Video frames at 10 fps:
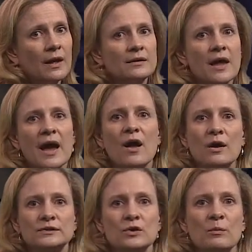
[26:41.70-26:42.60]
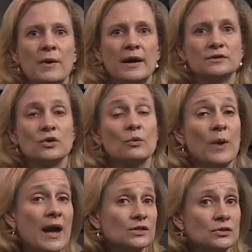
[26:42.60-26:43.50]
Nye also combines her
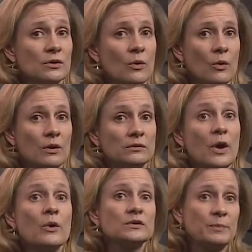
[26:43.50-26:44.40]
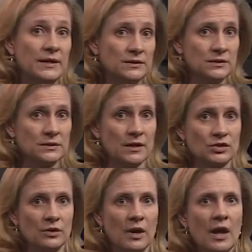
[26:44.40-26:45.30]
rational or logos-based
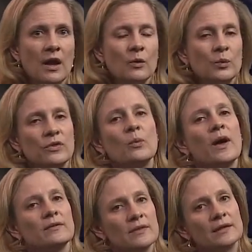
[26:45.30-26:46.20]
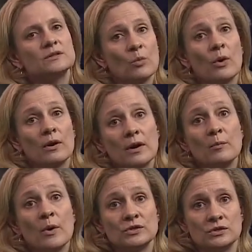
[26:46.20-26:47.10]
discussion with one that's more
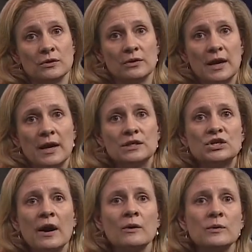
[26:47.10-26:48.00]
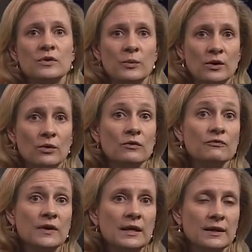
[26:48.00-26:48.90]
emotional, sharing with the reader her
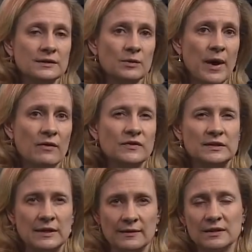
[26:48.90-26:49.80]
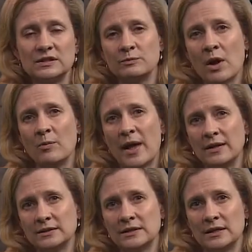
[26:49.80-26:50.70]
feelings about visiting this small
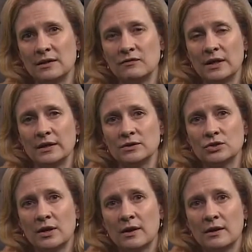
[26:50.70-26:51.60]
Palestinian village.